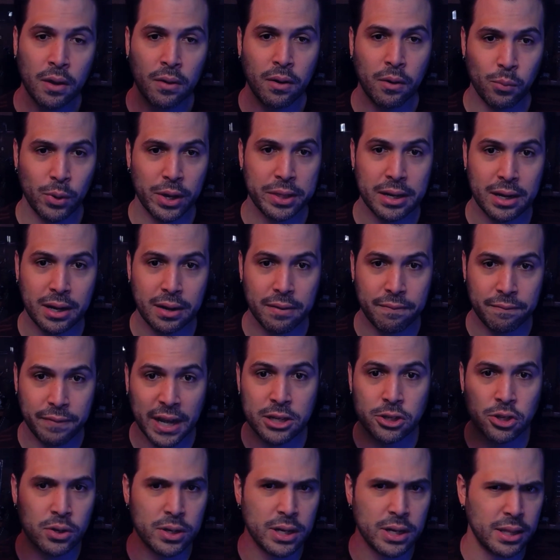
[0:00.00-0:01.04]
with an
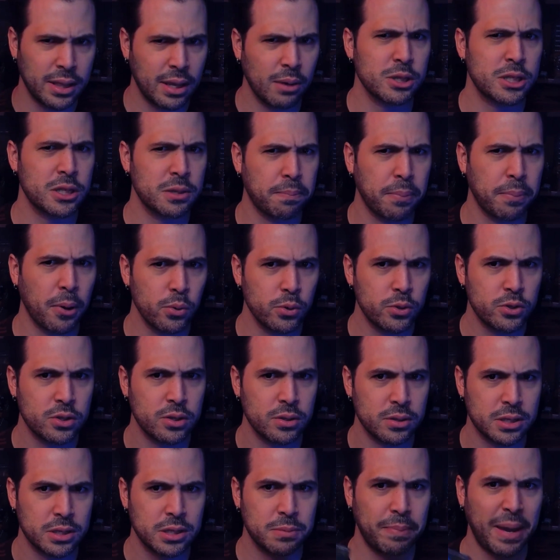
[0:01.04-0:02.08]
adventure in it that was supposed
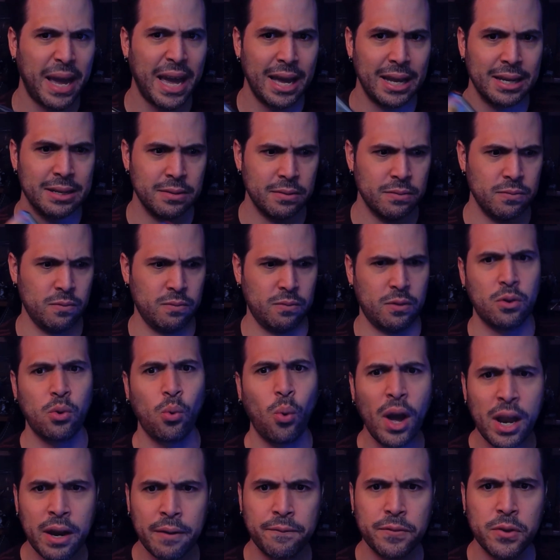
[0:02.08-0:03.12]
to span
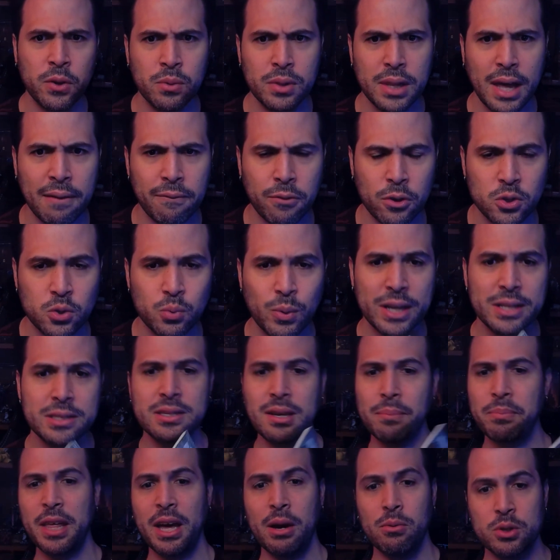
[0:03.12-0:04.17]
quite a few levels. We had
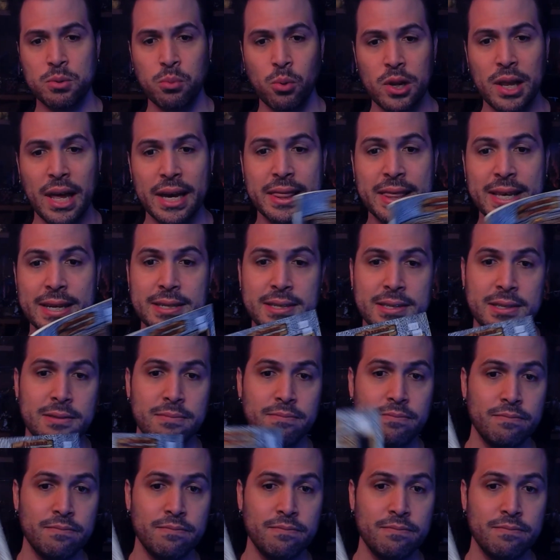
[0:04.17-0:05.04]
something that was more like this.